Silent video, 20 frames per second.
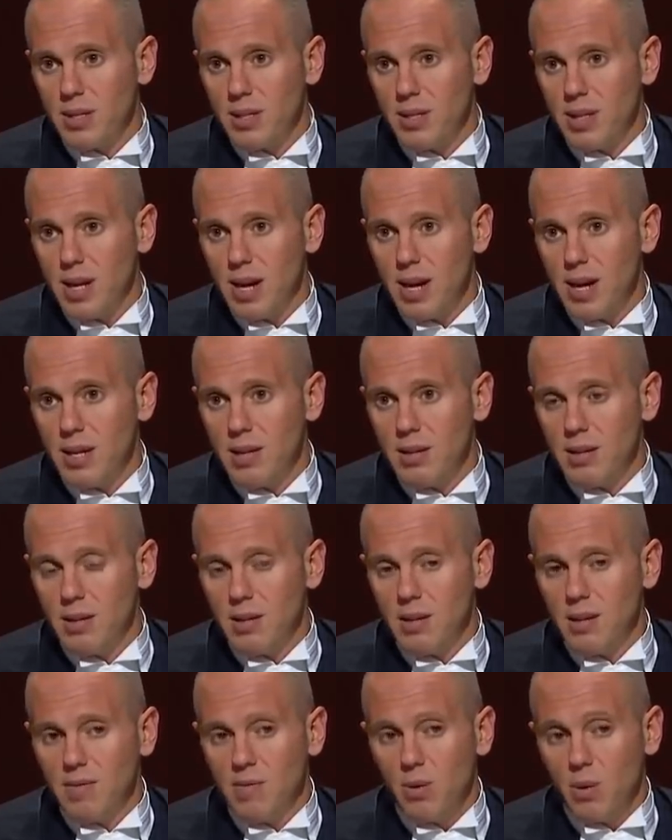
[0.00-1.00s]
here today
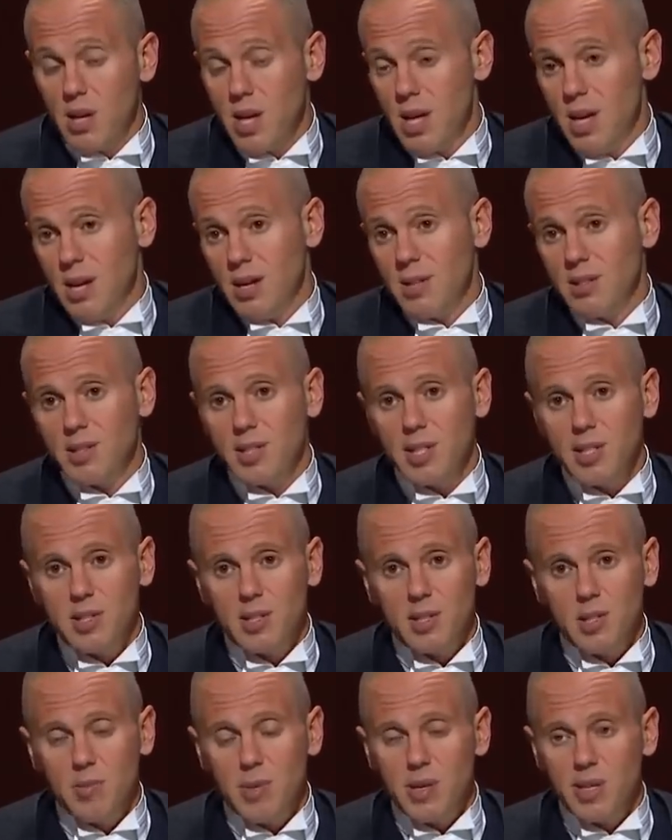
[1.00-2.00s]
for what he
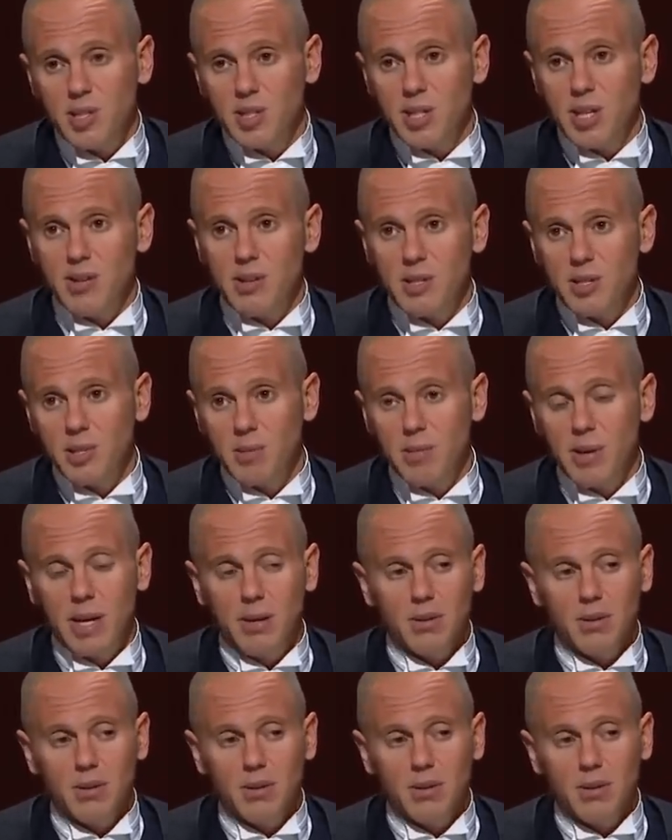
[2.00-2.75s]
considers to be a serious